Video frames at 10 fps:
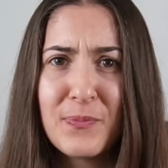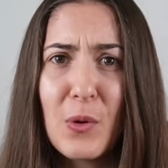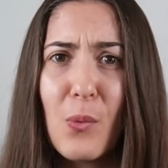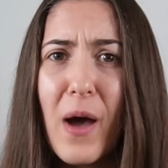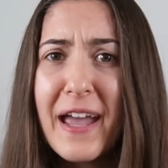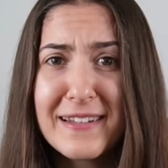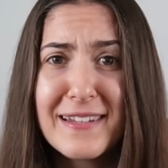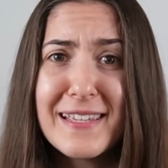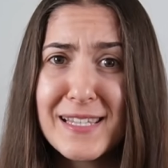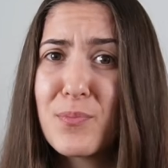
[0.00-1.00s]
white
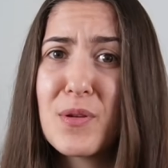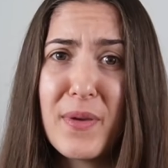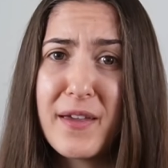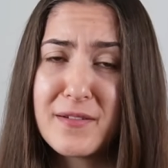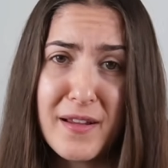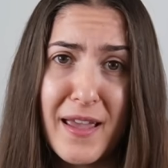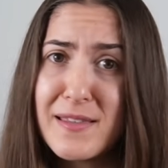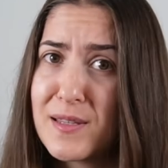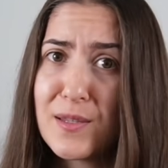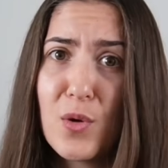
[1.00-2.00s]
is prepared
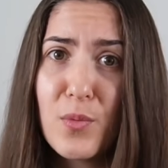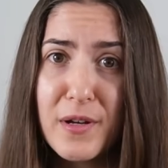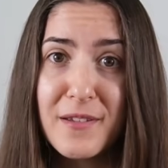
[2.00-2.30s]
against this opening.